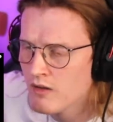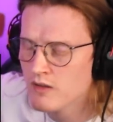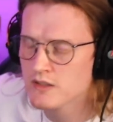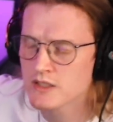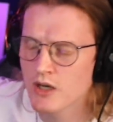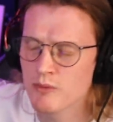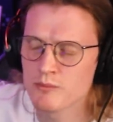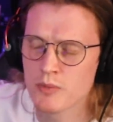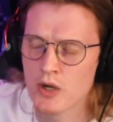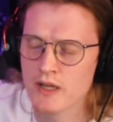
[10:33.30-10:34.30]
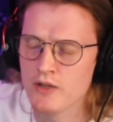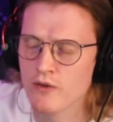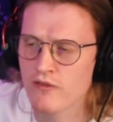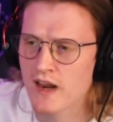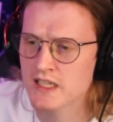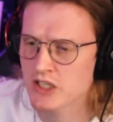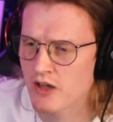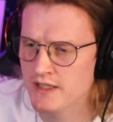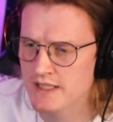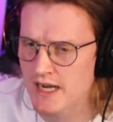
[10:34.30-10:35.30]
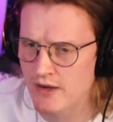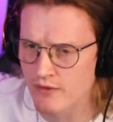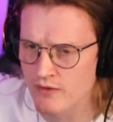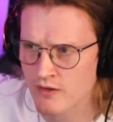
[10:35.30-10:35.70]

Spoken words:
Stop putting your flashlight down!